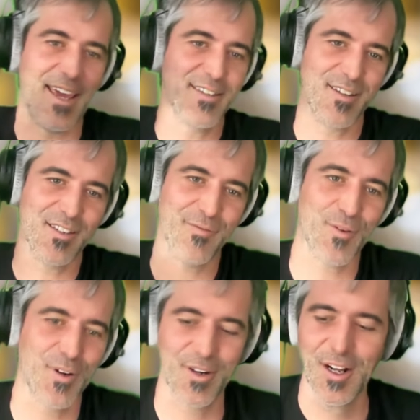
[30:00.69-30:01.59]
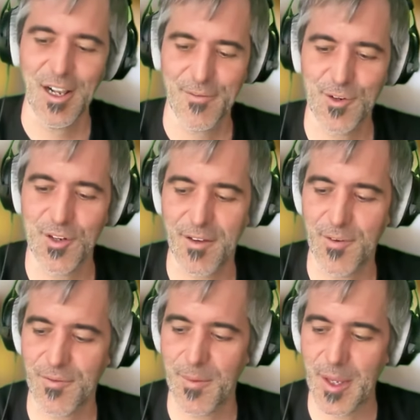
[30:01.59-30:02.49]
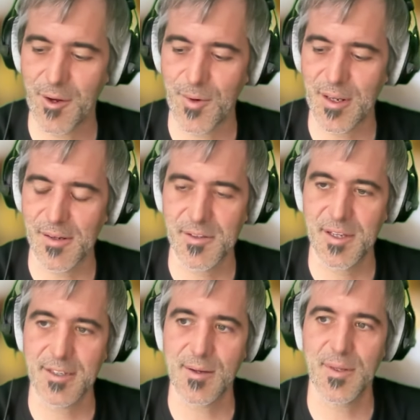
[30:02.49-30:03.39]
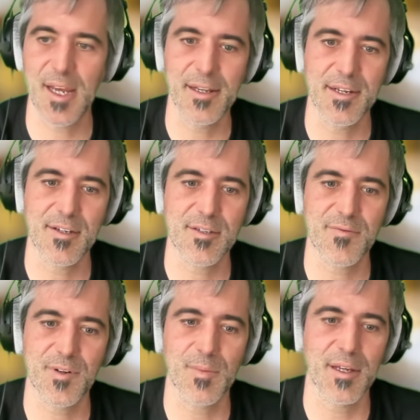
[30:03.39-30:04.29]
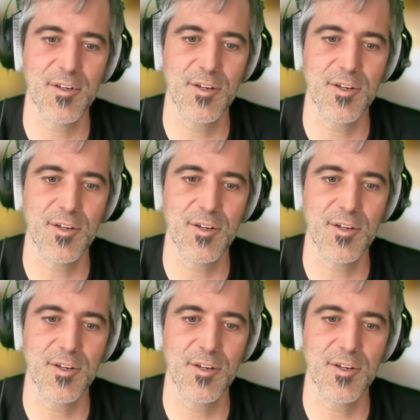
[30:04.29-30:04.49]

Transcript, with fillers: cases for if you're if you're familiar with take some of the ideas from like